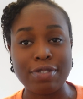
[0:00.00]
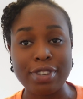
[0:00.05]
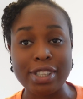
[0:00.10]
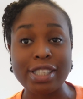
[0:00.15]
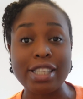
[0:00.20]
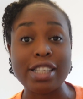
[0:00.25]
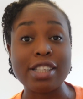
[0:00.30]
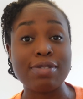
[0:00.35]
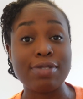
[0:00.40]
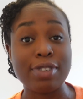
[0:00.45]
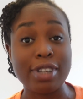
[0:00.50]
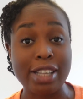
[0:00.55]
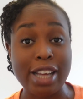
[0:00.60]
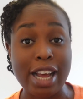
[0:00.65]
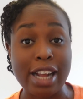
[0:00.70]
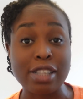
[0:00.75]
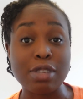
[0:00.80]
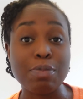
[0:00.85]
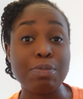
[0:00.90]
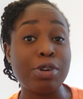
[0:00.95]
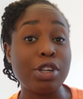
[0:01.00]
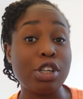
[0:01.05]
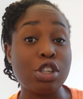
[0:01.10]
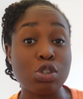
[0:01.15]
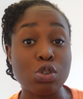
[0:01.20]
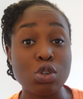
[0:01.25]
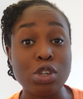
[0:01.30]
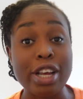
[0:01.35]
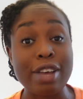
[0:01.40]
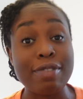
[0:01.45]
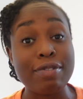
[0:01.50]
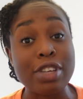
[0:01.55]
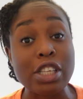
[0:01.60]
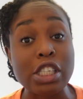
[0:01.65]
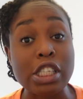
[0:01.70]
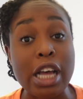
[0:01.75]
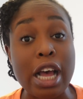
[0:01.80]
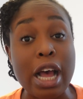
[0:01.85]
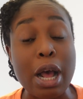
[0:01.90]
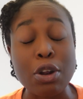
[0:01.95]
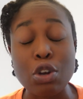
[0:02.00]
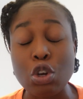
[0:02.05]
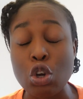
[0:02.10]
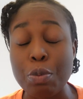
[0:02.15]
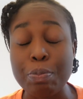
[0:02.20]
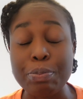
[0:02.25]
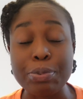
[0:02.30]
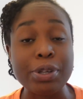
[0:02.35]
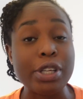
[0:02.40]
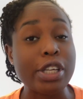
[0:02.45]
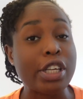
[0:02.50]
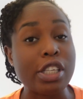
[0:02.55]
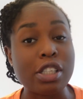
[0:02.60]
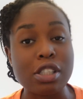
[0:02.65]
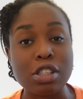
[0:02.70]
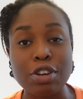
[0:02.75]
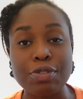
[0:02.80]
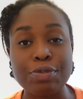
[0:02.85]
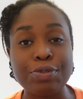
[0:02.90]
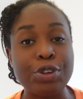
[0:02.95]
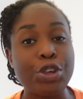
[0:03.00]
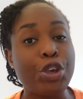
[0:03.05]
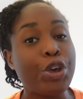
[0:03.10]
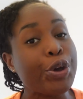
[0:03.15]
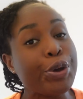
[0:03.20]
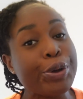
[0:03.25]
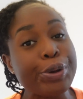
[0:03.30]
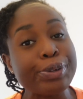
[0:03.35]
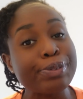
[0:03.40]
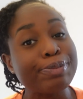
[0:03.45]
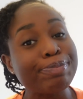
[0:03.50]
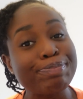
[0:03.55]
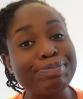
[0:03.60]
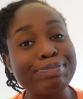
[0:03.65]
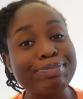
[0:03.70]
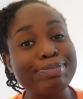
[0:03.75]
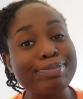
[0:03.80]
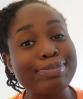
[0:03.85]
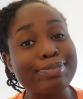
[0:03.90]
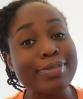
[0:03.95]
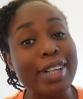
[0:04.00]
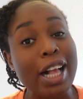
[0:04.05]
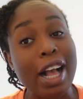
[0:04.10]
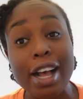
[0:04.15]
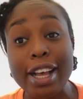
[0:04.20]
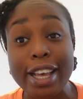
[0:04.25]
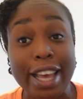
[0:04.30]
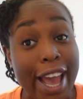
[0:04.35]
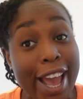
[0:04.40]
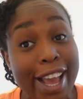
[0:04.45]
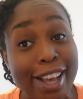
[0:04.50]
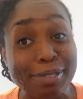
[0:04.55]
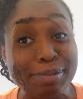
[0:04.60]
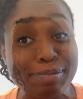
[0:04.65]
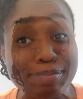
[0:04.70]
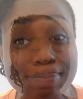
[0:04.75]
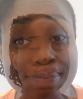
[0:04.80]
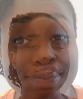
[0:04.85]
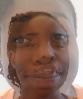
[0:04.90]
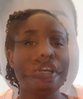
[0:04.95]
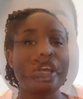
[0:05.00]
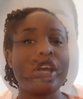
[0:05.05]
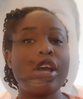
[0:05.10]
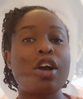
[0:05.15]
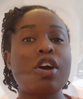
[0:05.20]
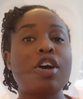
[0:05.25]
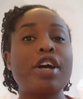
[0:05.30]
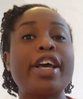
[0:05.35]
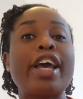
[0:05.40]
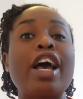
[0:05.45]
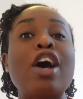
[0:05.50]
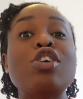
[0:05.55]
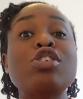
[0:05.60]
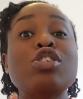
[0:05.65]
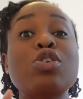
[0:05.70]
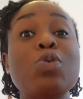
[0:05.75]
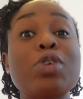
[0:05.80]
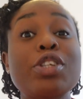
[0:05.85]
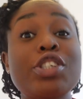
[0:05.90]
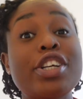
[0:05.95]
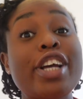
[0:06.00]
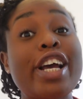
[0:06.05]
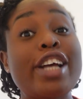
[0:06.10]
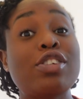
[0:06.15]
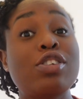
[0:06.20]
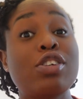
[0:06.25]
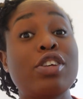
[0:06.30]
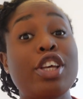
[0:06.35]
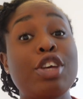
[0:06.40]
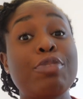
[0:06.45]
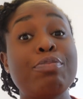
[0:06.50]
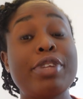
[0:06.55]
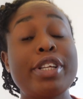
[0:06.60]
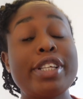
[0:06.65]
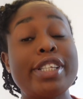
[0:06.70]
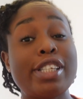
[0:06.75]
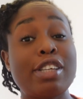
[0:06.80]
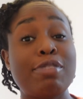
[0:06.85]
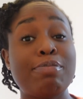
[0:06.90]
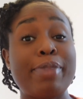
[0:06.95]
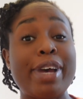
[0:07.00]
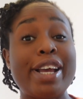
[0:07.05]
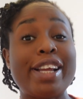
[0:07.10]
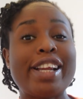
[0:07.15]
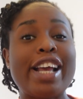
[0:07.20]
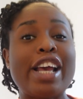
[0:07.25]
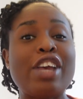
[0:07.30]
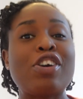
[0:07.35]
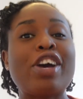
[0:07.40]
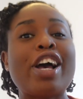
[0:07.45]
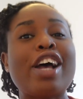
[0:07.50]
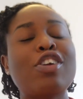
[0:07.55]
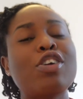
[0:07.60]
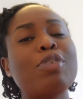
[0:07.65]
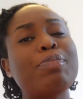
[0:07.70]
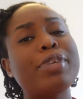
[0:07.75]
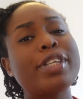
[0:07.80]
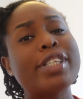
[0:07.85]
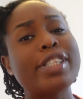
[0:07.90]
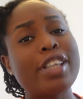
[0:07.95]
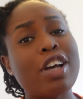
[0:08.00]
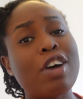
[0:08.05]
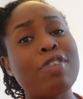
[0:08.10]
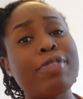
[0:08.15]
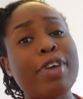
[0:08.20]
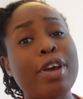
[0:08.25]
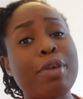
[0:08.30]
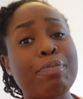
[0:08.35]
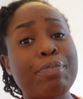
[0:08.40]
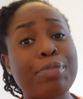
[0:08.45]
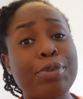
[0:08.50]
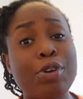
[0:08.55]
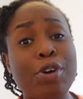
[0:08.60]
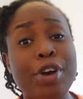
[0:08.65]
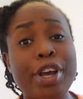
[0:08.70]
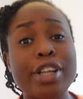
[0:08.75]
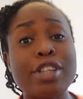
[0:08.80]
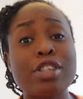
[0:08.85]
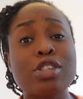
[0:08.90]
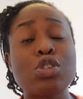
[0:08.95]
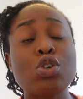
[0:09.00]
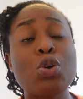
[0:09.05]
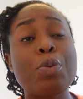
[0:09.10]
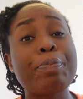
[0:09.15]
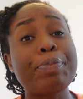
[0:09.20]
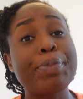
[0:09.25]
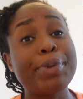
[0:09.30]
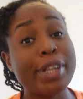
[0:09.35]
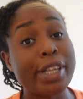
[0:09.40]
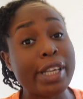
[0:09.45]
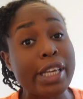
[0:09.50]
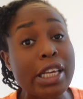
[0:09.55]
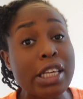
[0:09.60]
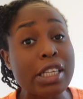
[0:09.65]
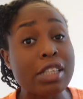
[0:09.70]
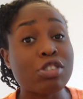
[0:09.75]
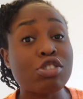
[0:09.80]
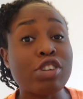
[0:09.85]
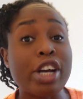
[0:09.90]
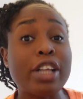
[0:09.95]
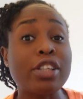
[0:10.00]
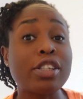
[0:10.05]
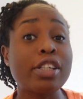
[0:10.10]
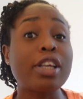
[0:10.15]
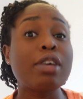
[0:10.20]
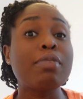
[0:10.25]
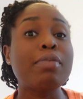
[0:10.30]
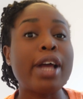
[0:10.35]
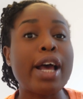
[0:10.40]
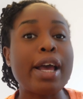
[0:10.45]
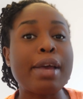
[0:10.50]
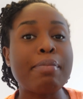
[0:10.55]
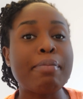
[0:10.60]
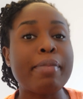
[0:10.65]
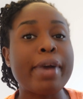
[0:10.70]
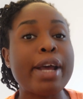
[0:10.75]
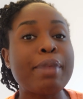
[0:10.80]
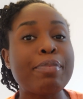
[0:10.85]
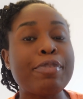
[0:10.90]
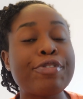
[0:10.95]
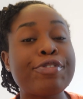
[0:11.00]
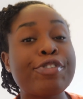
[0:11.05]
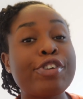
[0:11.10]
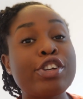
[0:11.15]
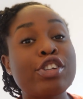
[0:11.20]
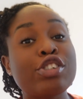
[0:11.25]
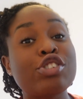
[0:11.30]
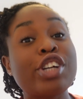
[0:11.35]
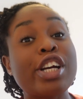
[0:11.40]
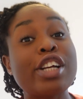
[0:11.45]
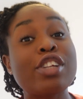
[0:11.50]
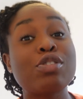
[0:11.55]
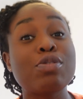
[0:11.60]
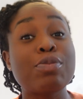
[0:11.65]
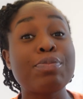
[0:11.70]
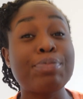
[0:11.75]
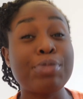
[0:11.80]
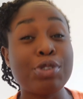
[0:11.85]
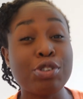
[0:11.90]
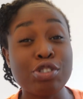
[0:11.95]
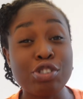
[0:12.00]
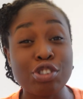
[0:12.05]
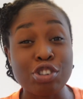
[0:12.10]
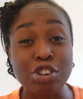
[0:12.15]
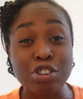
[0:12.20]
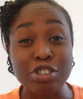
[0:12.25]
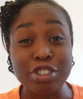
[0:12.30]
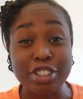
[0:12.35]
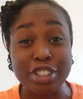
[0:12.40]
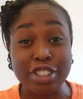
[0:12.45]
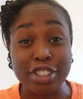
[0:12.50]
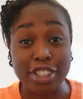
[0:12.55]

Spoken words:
visas for that, but the student visa, nope, it's not for you. Okay, I also want you guys to keep this in mind, that you cannot be self-employed. So please try to keep that in mind before you try to build your own